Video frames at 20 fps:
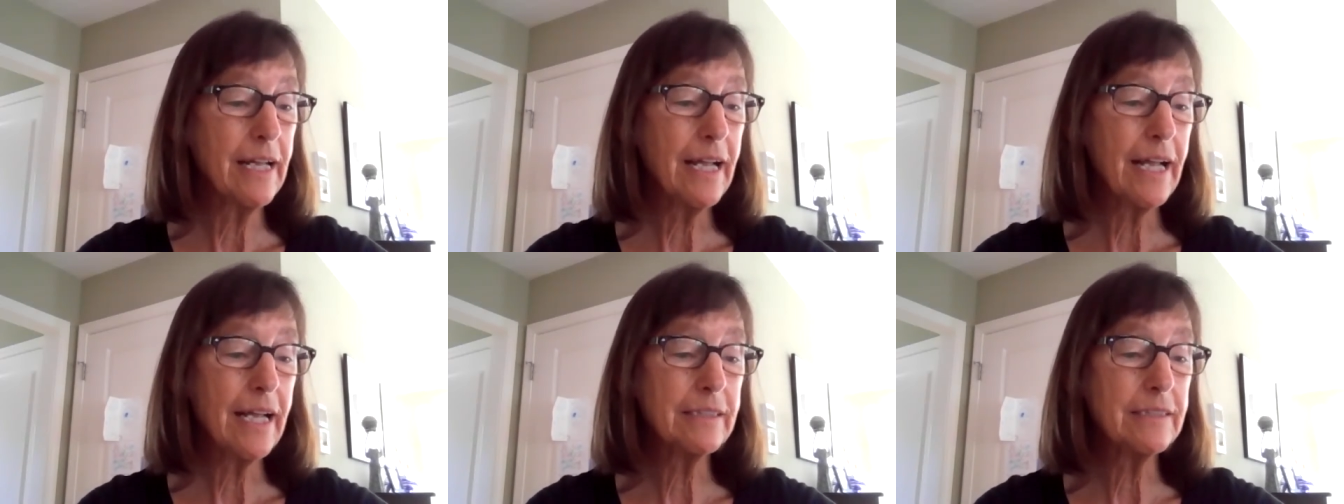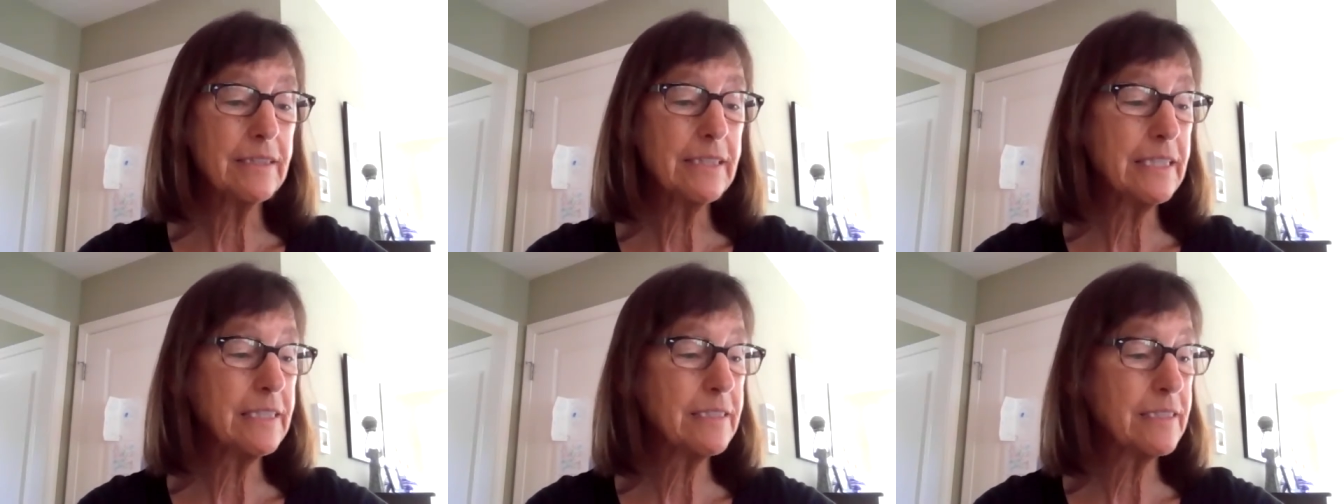and
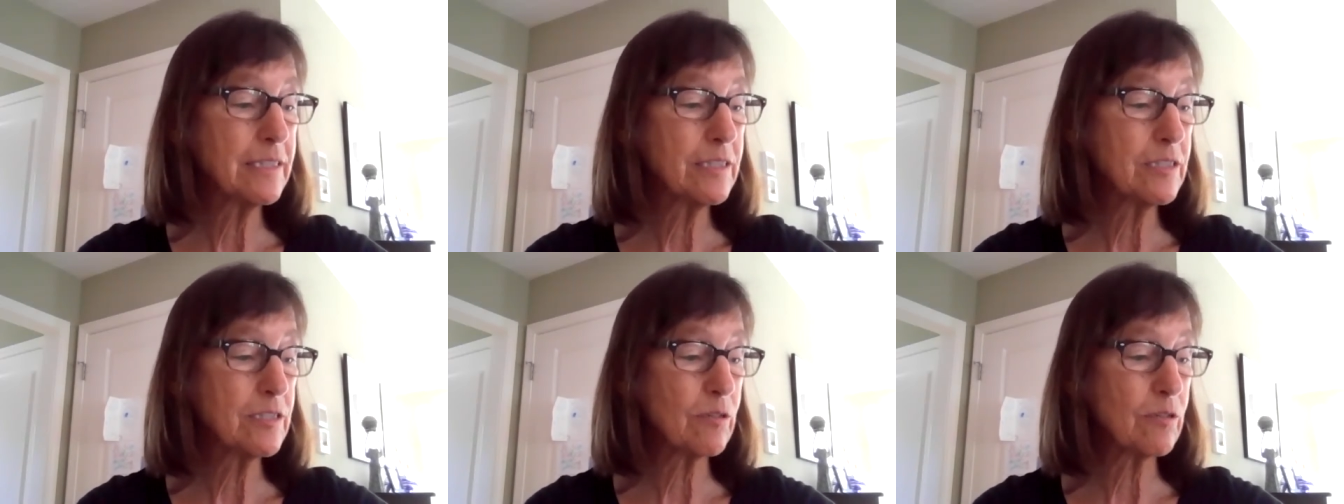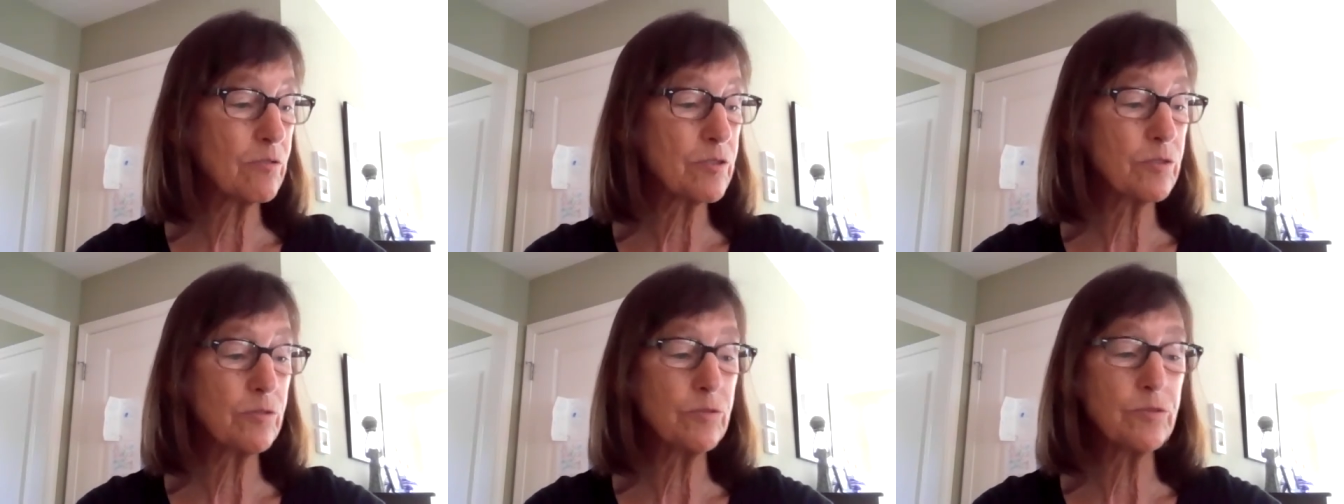leads the
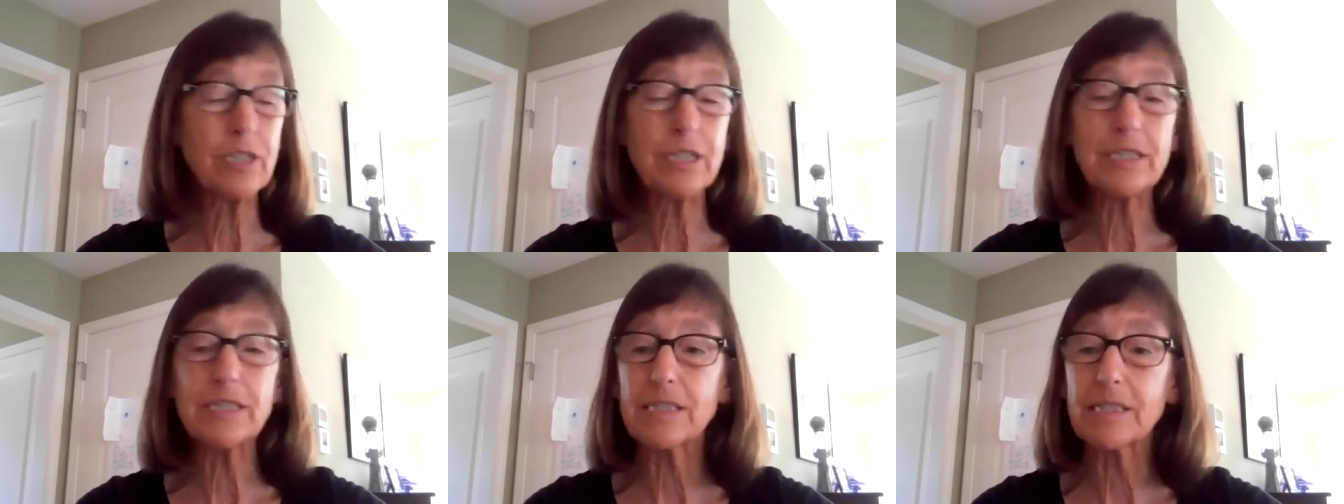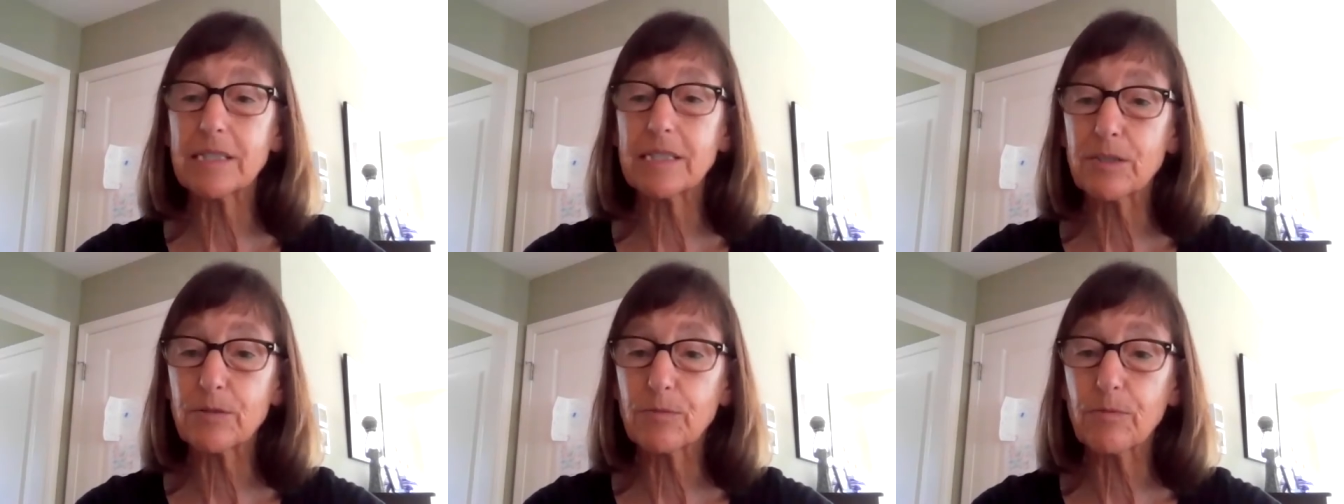Social
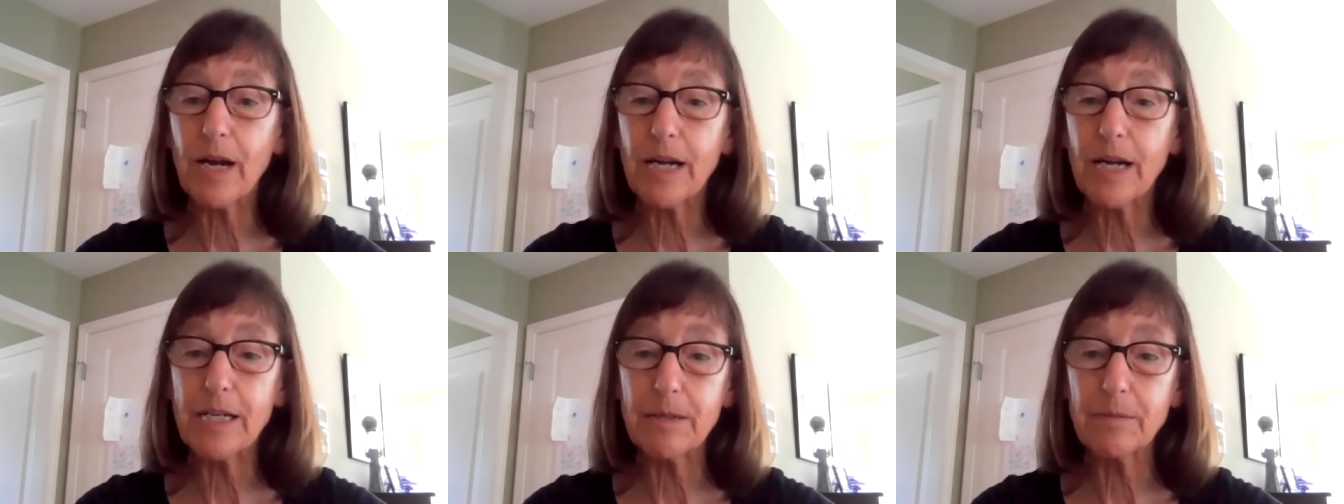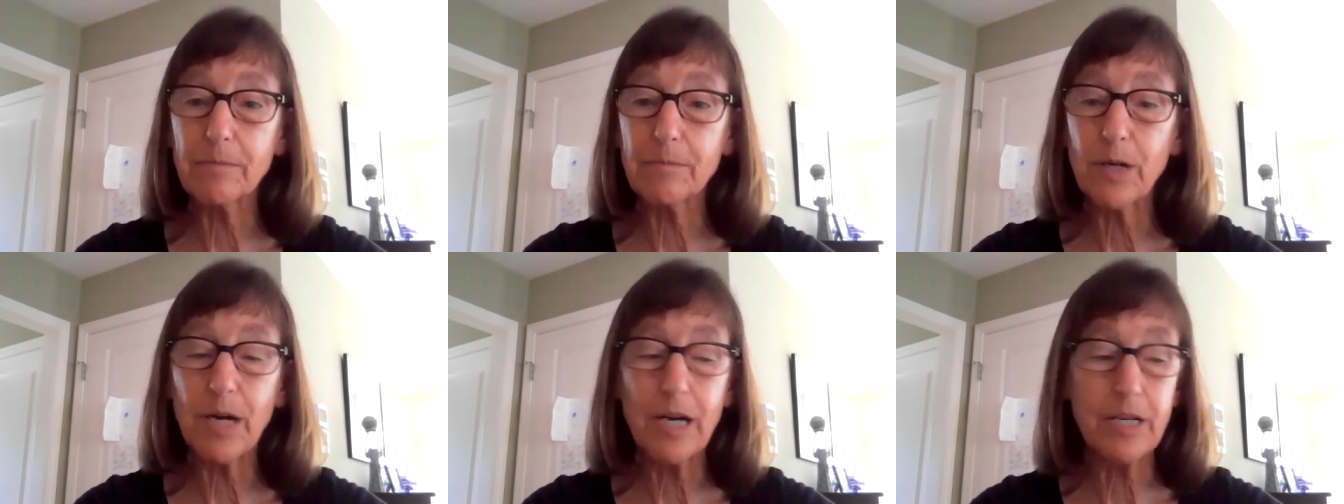Justice
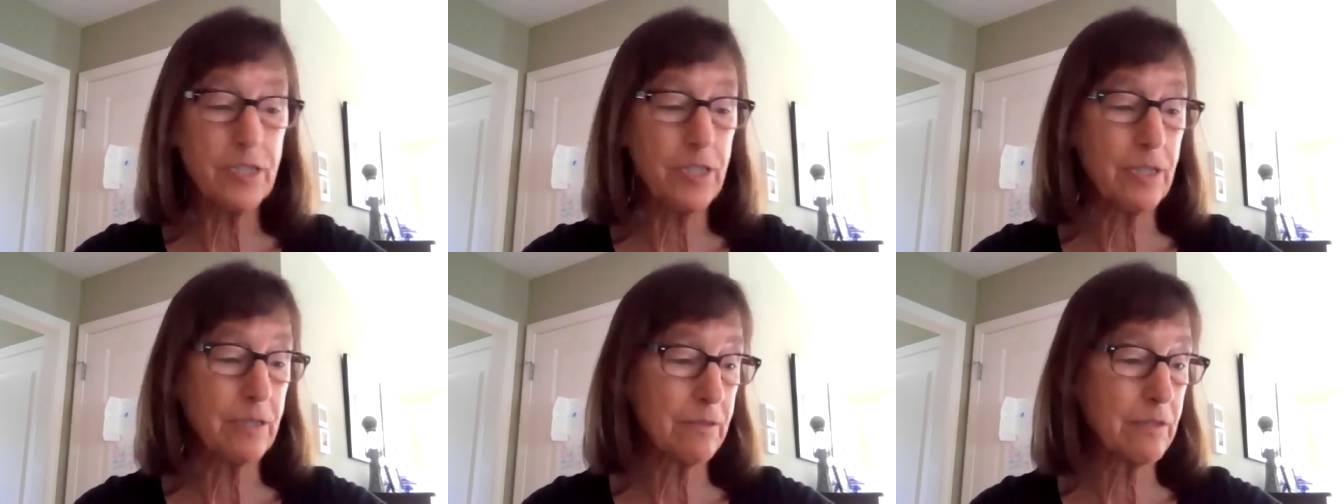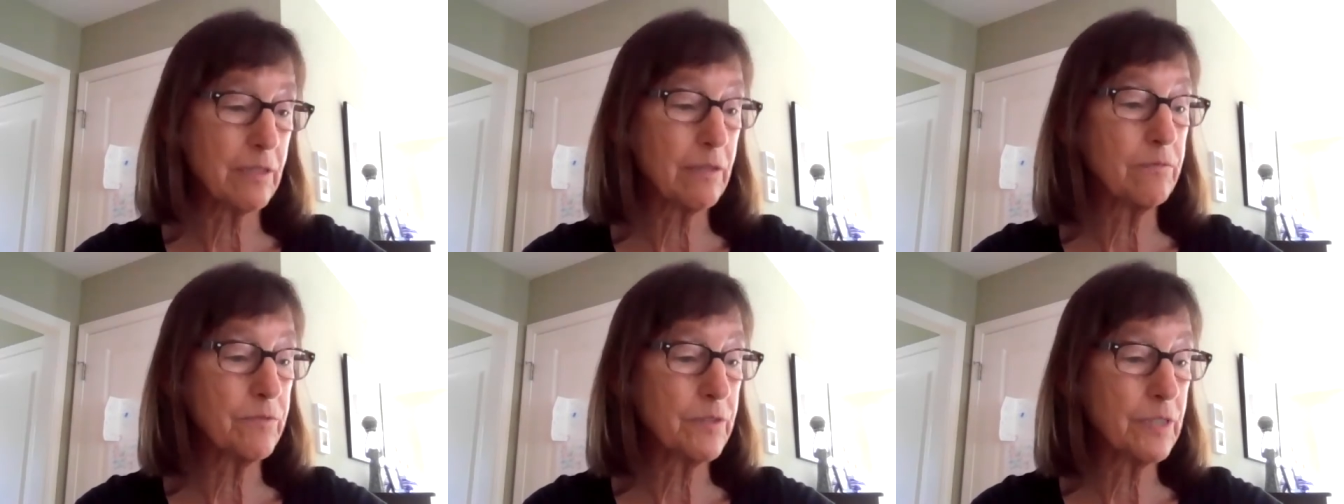Writing Project
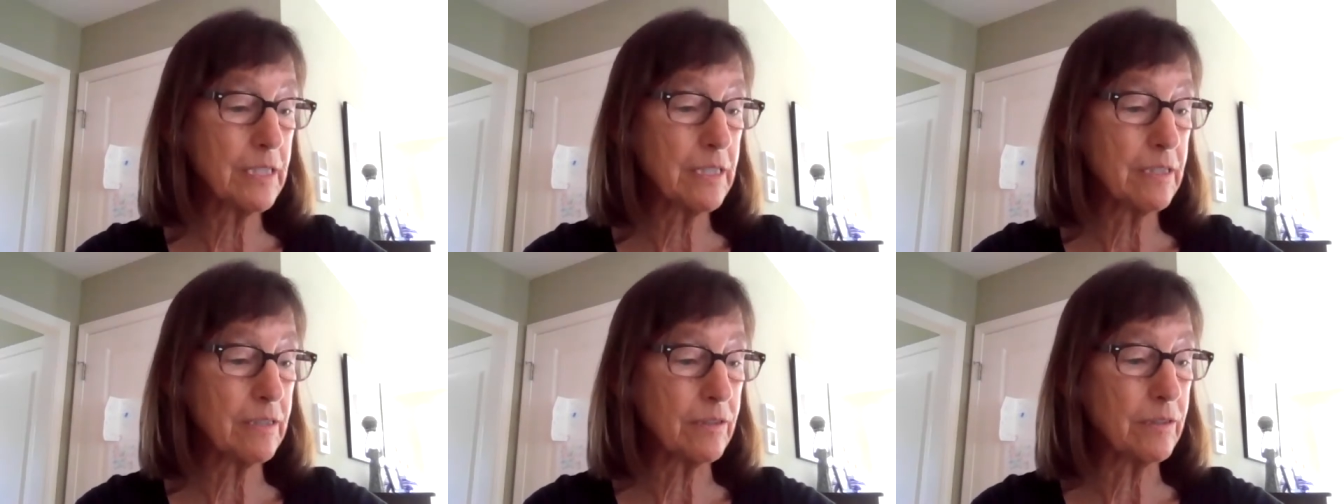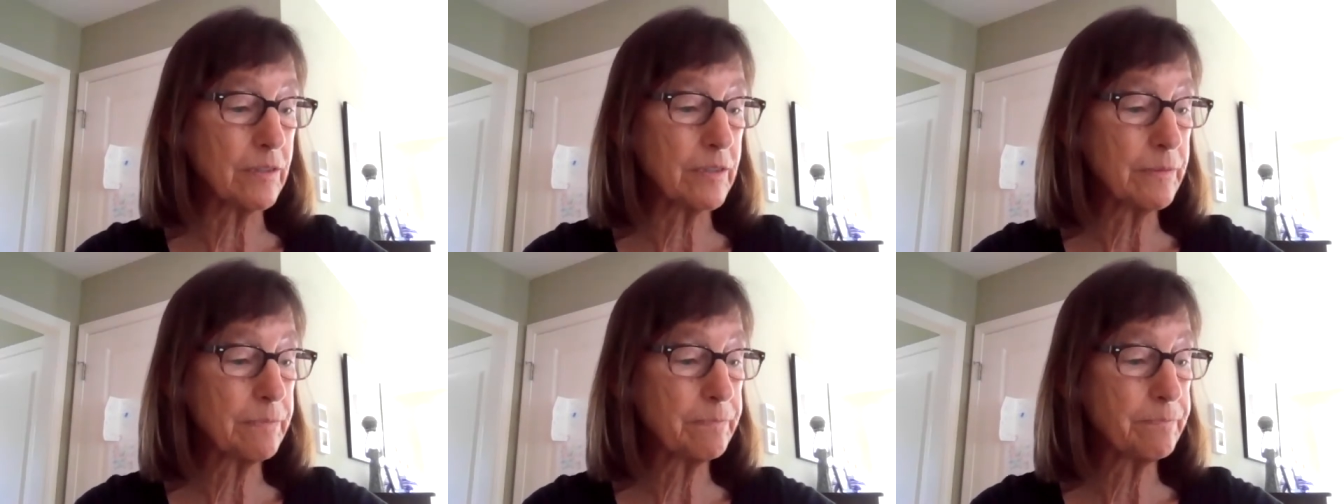of the
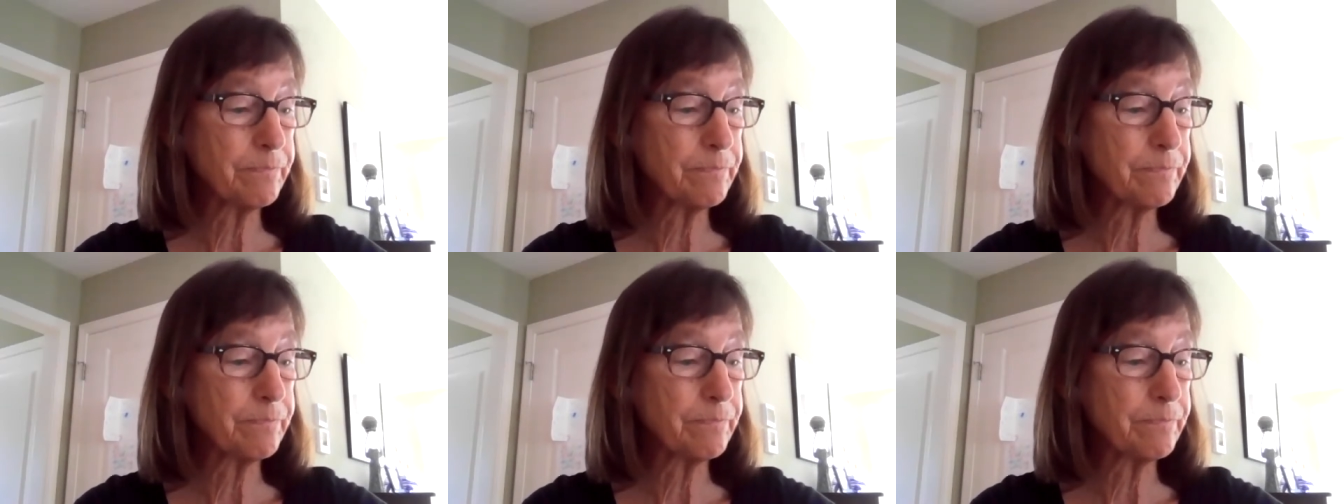Guild.